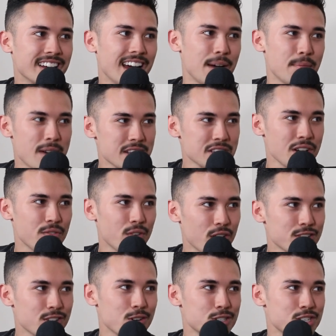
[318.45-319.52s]
Yep. Imagine if
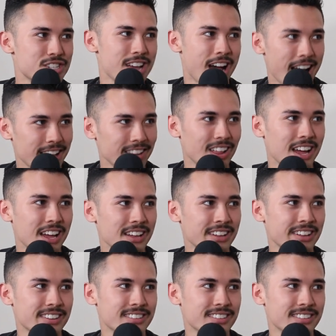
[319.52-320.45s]
I told you Taylor